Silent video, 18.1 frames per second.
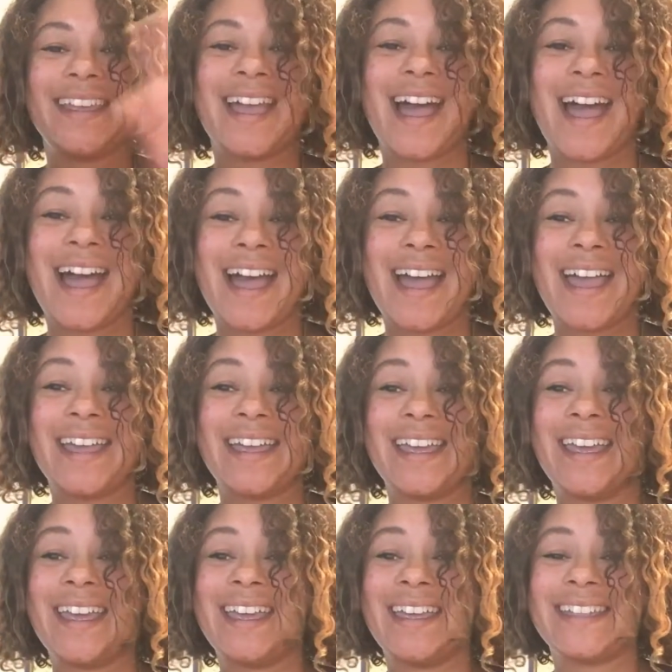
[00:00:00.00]

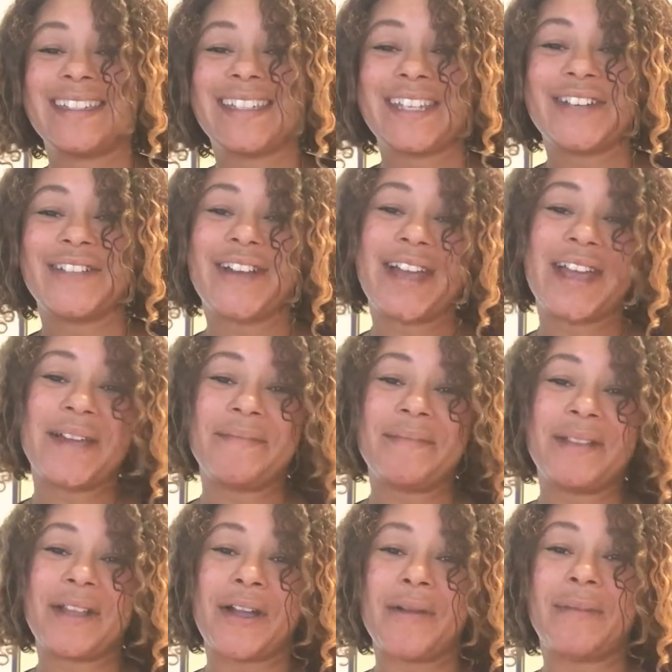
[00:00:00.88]
Hi,
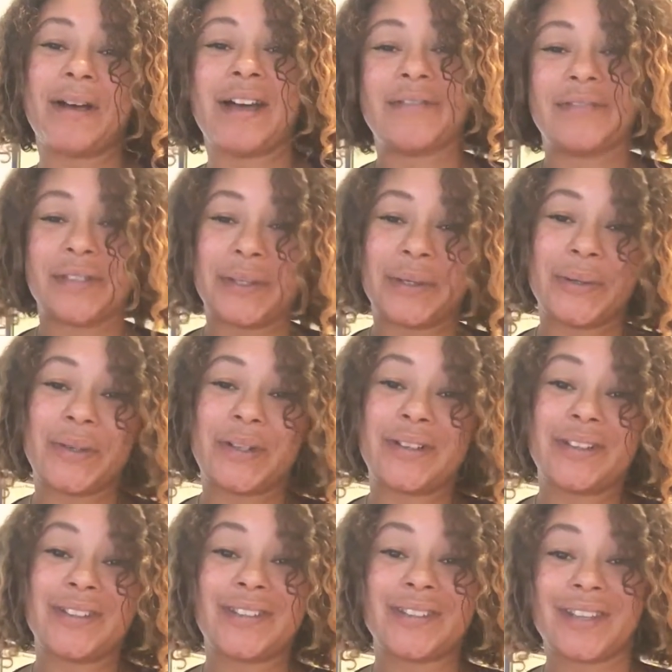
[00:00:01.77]
Instagram and all my
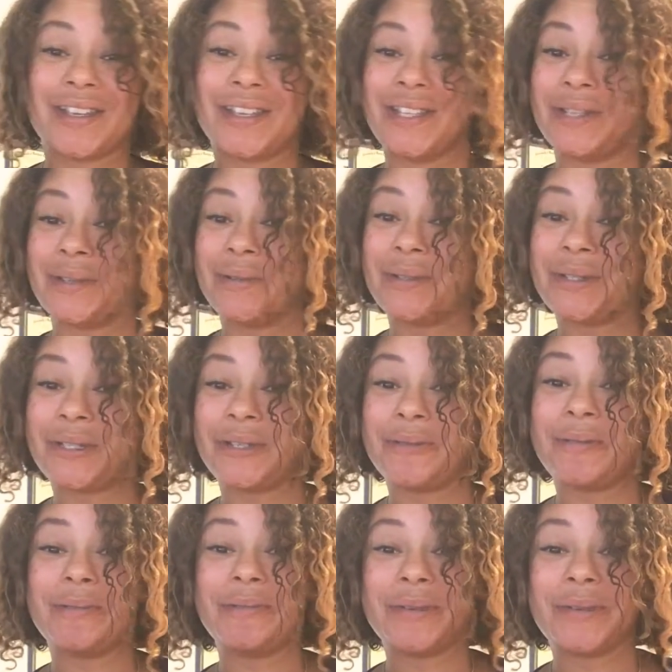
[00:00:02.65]
viewers,
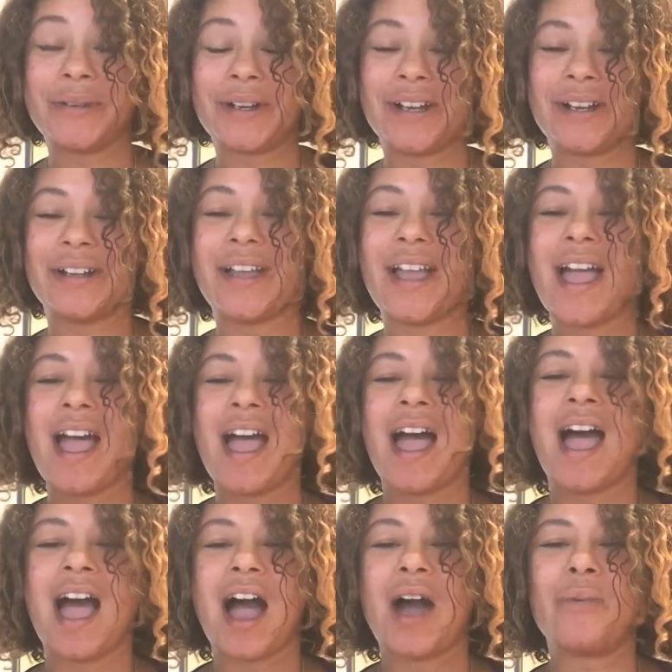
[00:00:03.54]
YouTube and more.
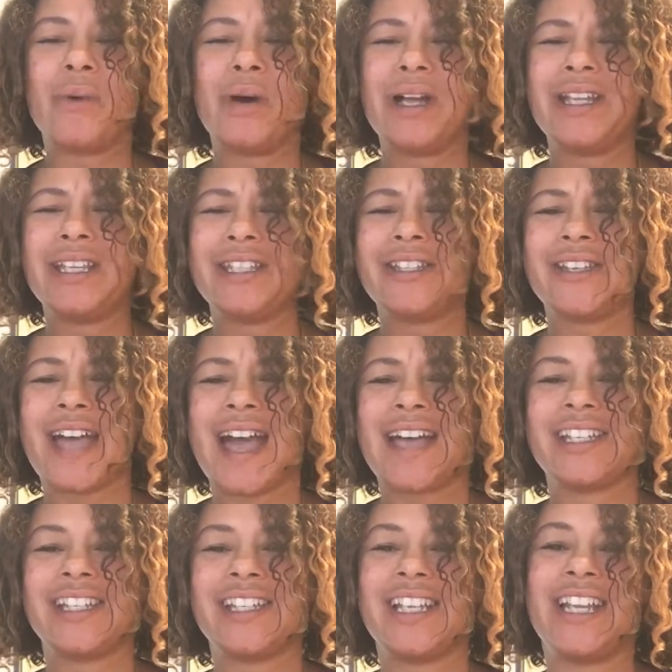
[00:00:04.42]
I wanted to
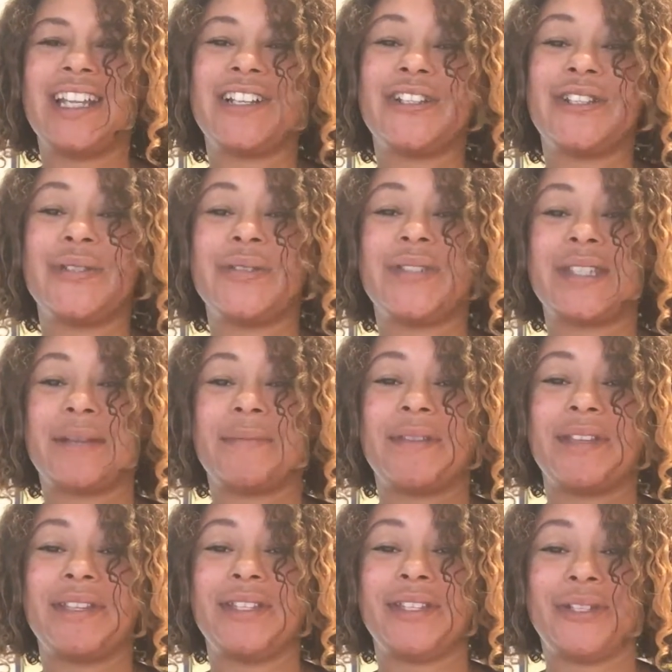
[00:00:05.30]
actually introduce
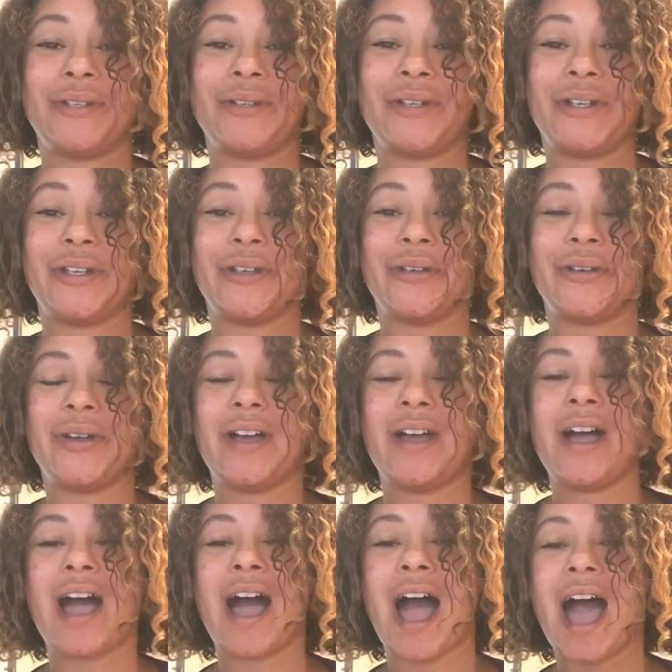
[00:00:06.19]
something to you.
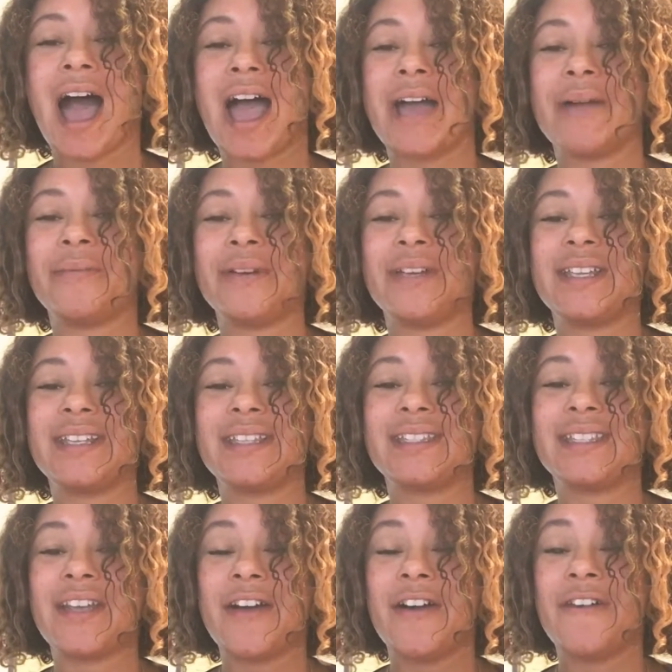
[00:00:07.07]
I
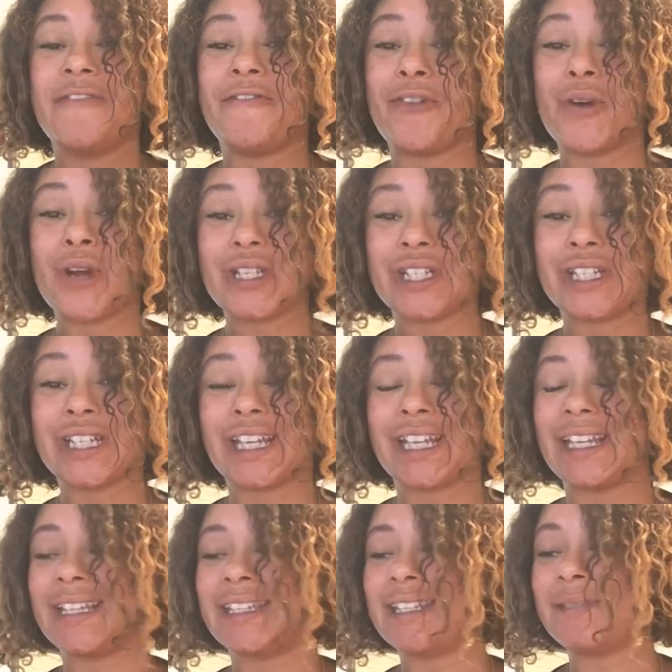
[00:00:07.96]
was
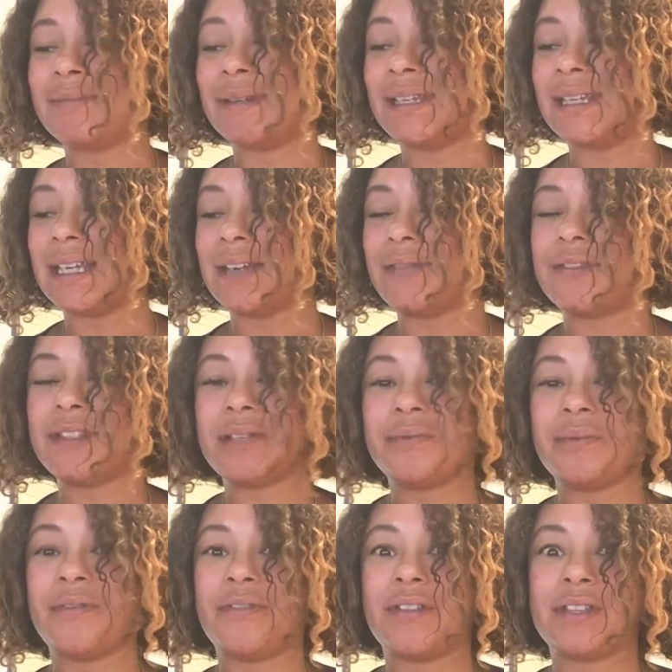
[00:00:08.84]
fortunate to be
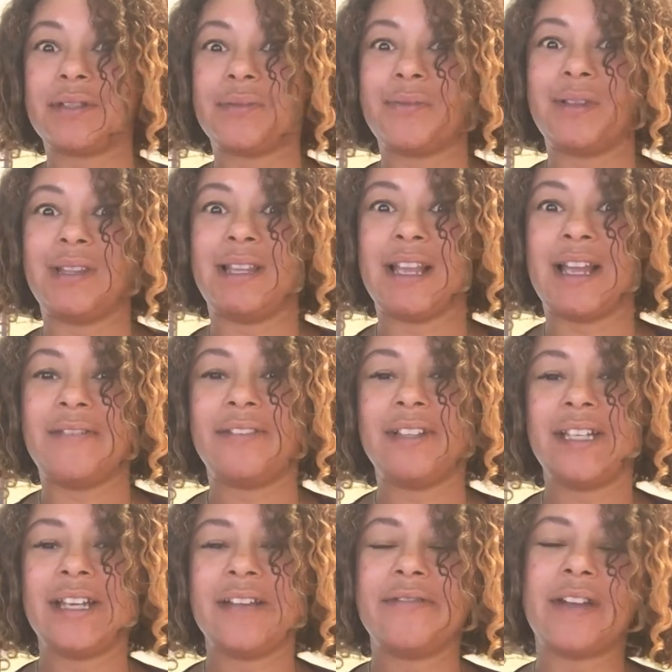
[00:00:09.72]
gifted with this
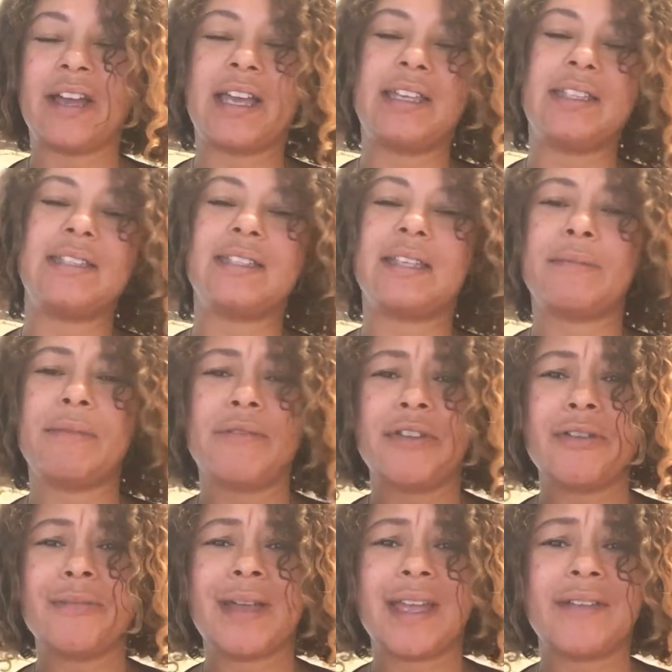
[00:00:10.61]
lovely device. Some of
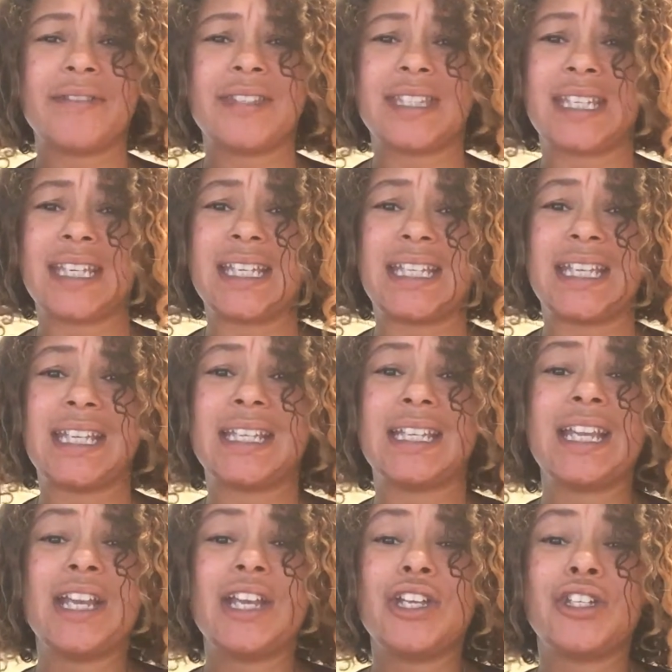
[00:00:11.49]
you may have seen
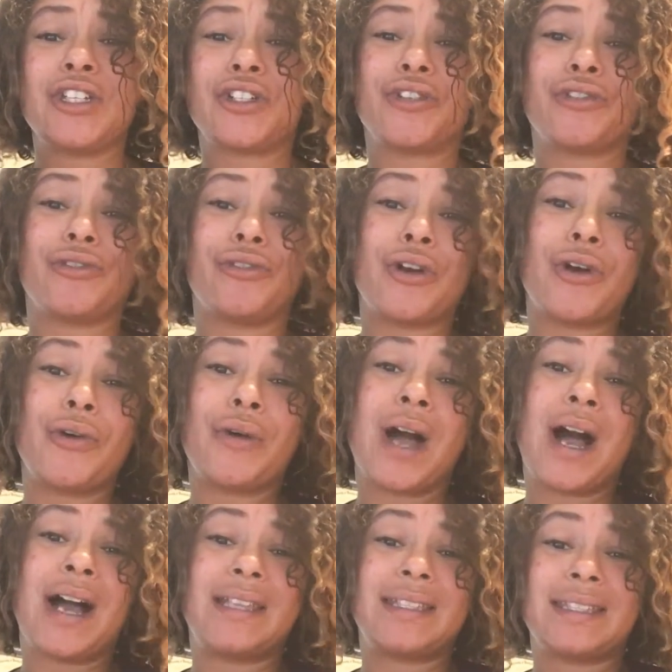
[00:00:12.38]
it scroll
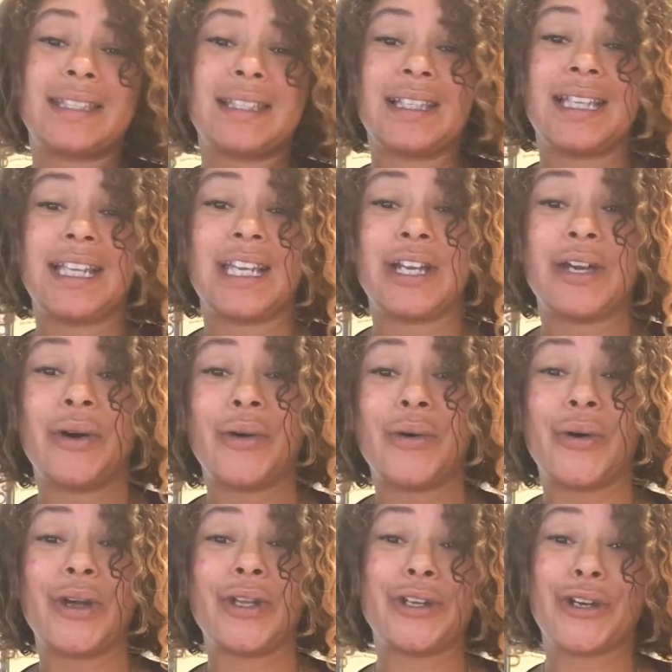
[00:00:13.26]
constantly
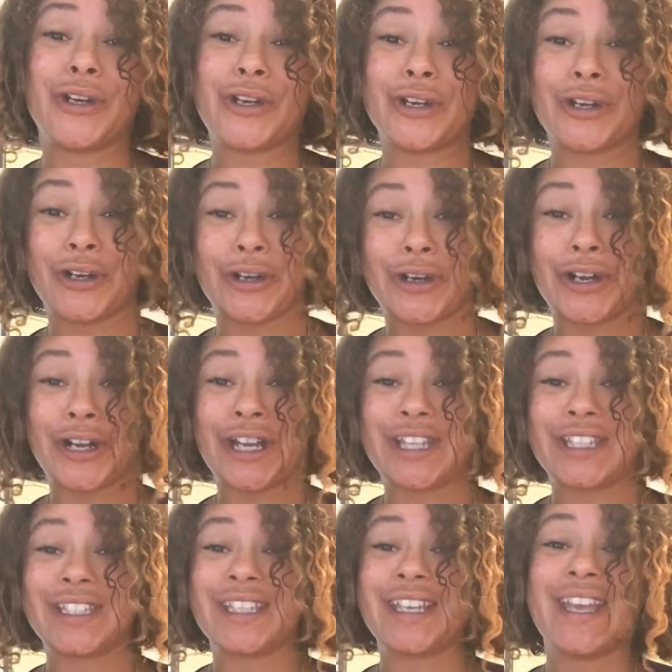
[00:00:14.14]
on your
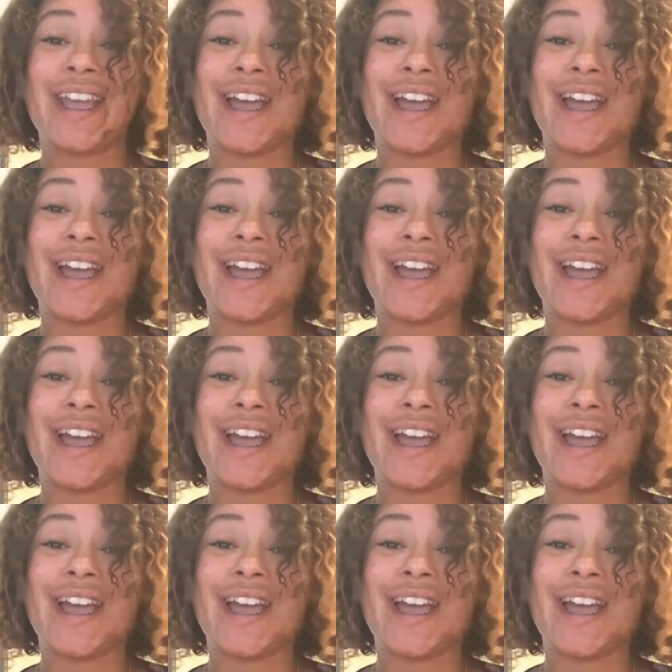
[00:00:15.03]
current